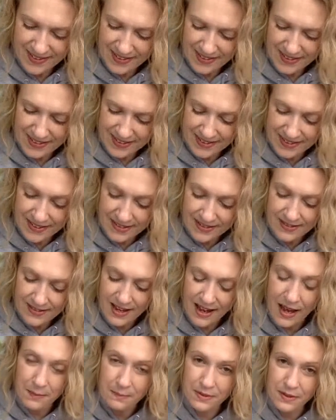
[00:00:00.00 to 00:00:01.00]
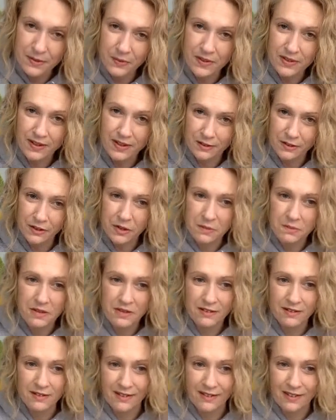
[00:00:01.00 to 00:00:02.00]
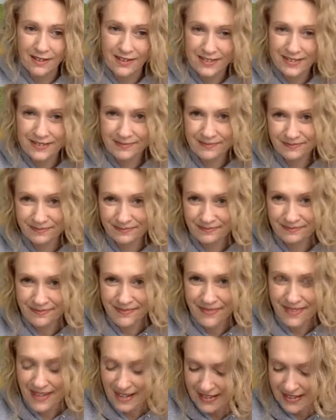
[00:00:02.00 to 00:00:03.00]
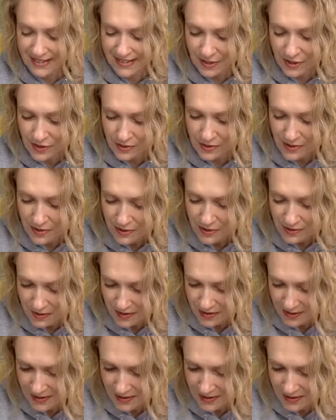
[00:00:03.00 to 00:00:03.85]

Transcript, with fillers: It doesn't happen without community. And that's the truth.